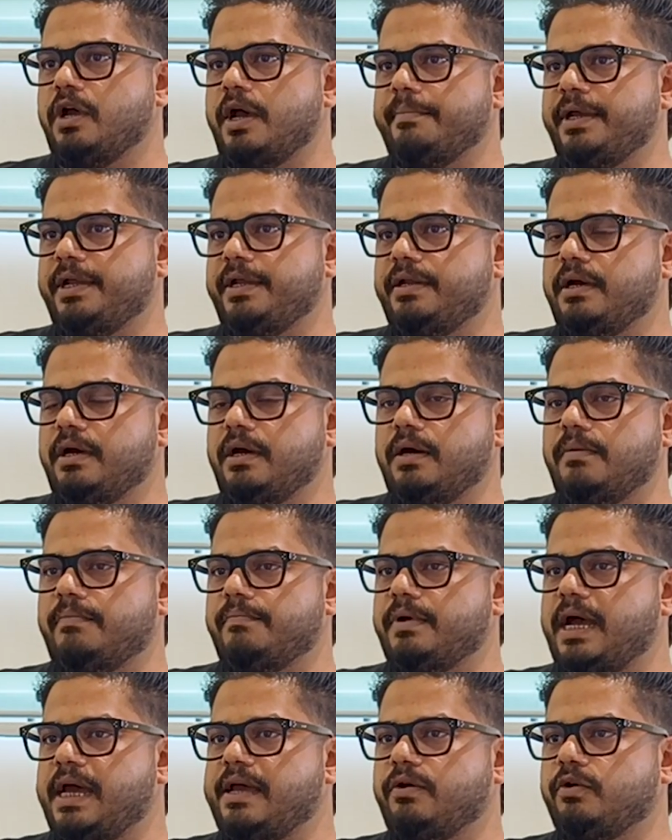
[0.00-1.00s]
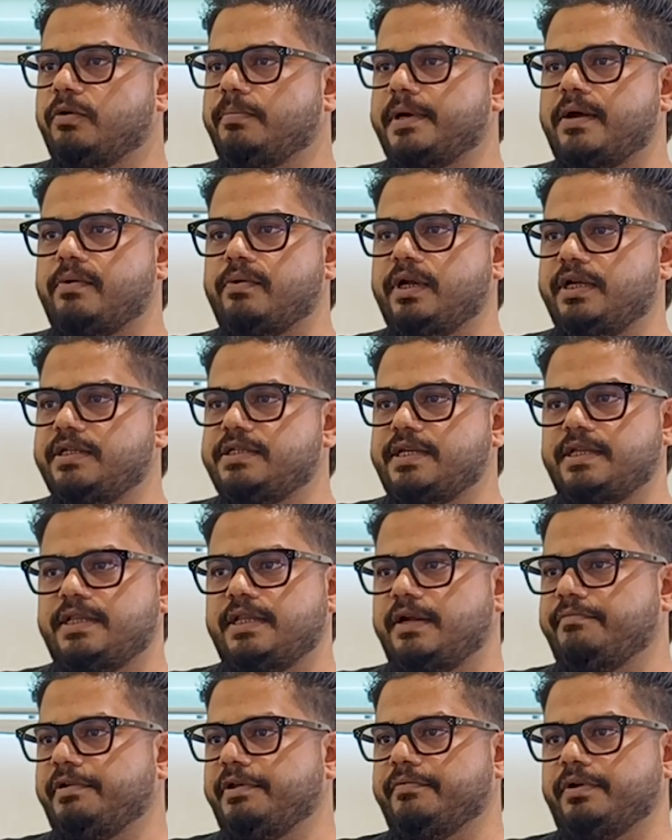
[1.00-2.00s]
No, I mean, I could proudly say
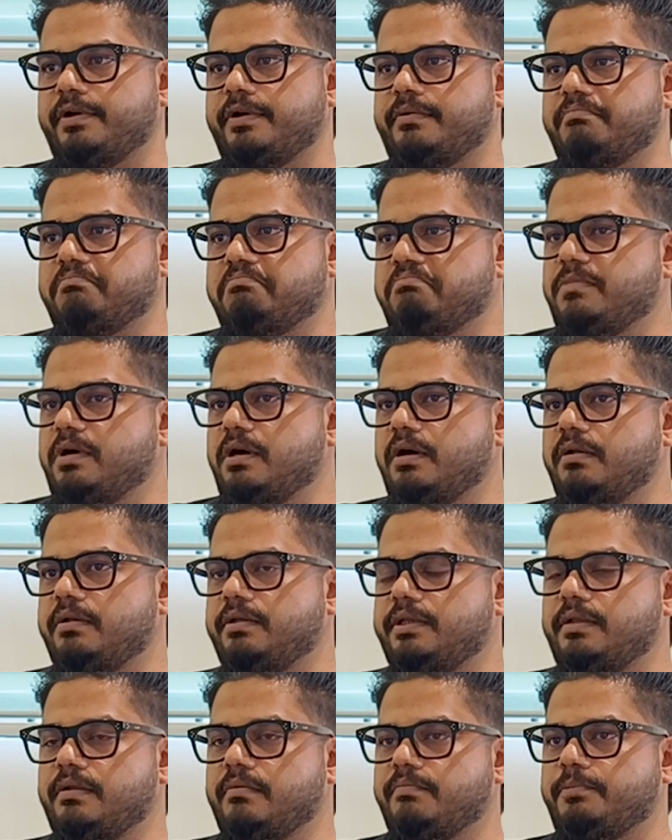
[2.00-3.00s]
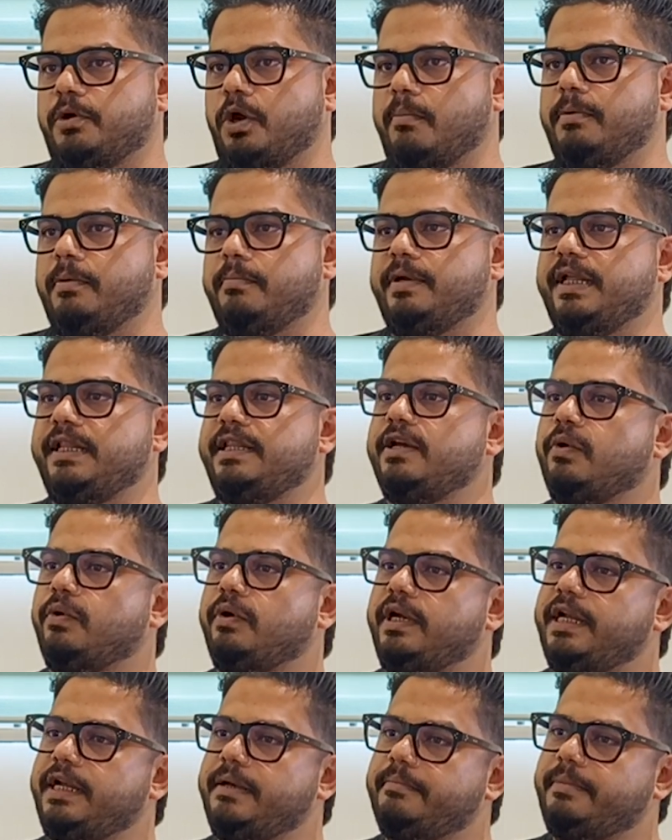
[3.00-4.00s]
that we were probably the
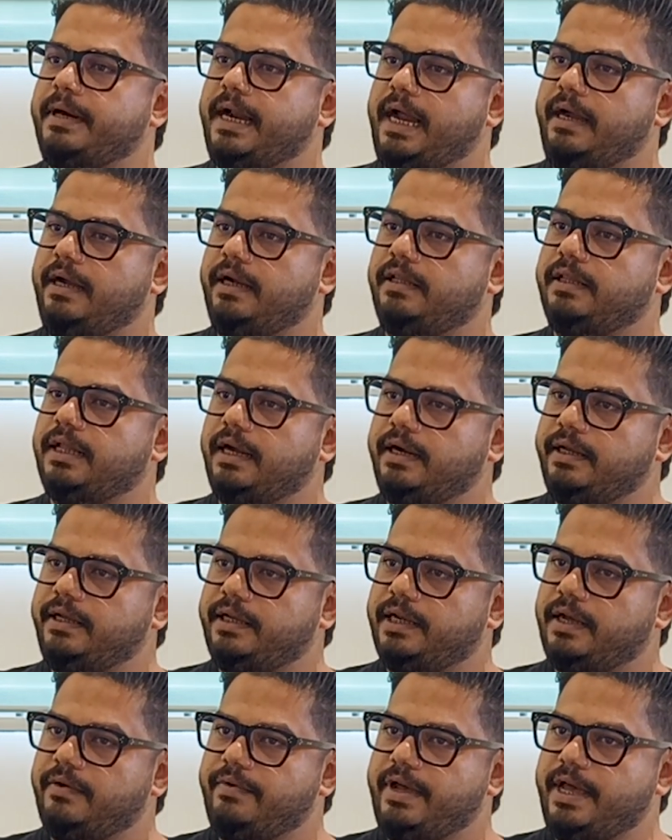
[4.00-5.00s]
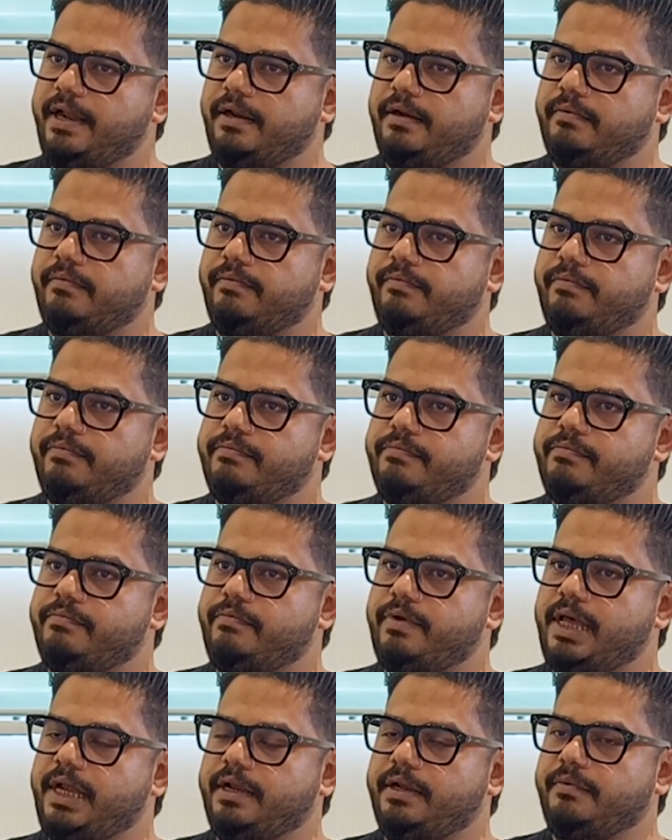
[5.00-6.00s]
only brand in that era
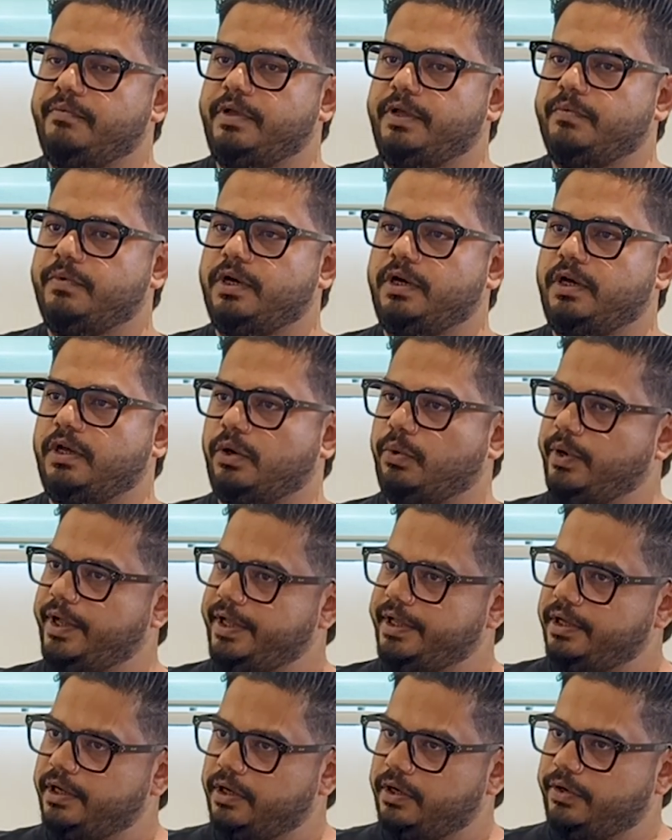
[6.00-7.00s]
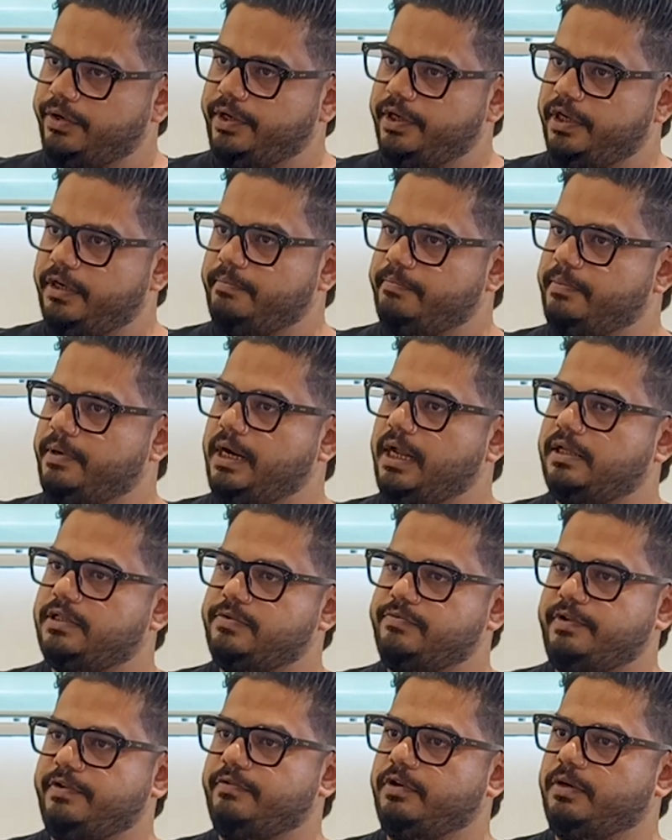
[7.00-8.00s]
wherein we were growing year on year,
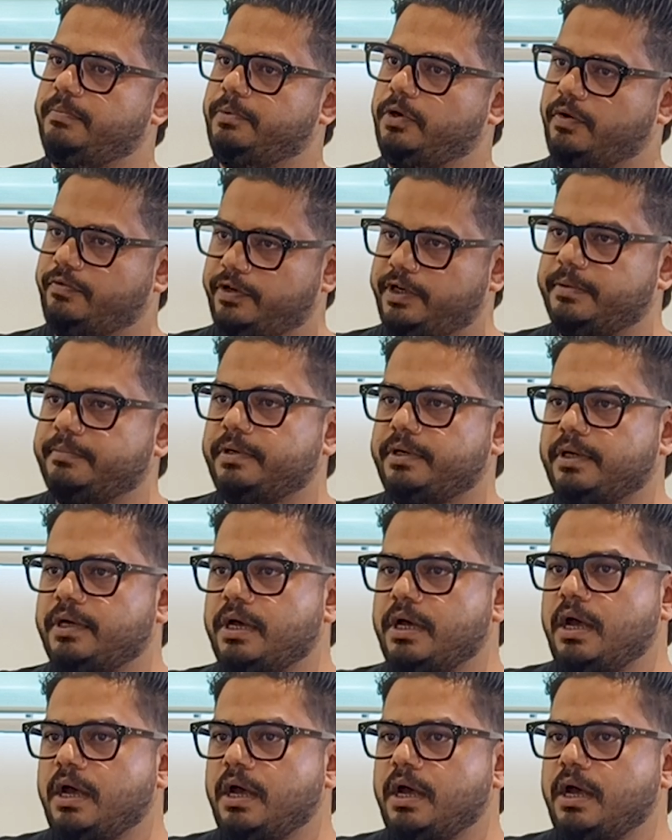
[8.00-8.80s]
plus we were profitable.